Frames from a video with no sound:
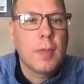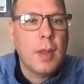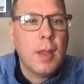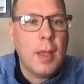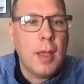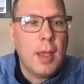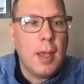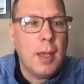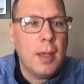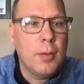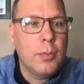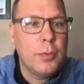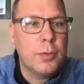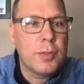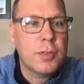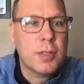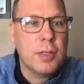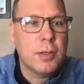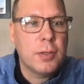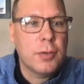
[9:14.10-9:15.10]
And we're
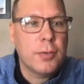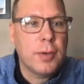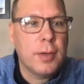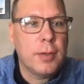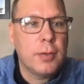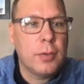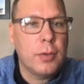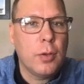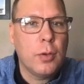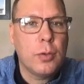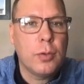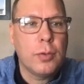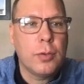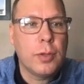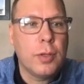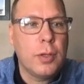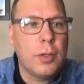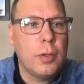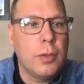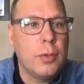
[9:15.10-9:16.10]
just going to create a local
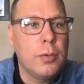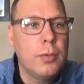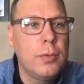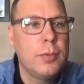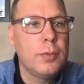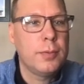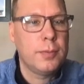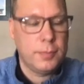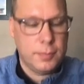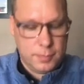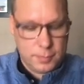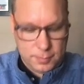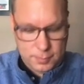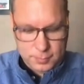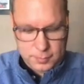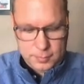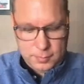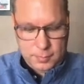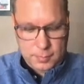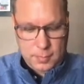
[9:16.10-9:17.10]
queue.
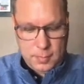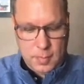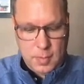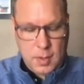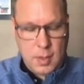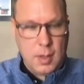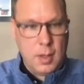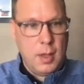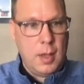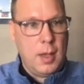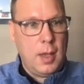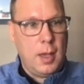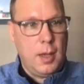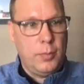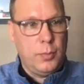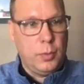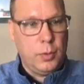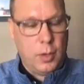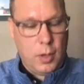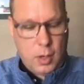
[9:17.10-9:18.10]

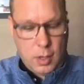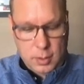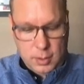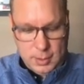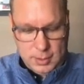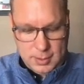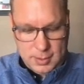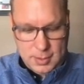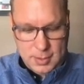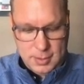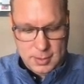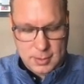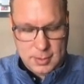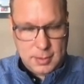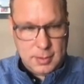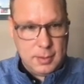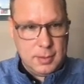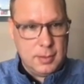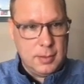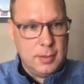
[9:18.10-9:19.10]
And we'll call it
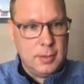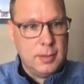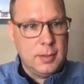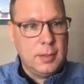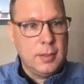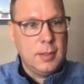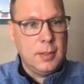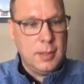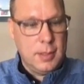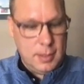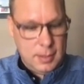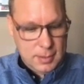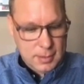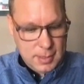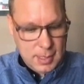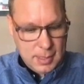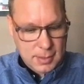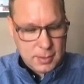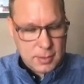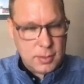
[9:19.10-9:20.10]

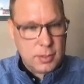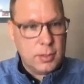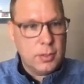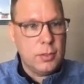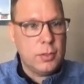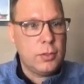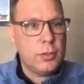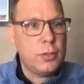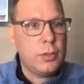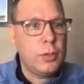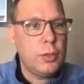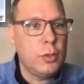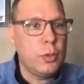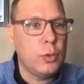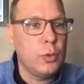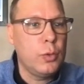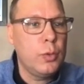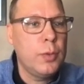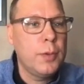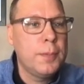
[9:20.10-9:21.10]
test 2.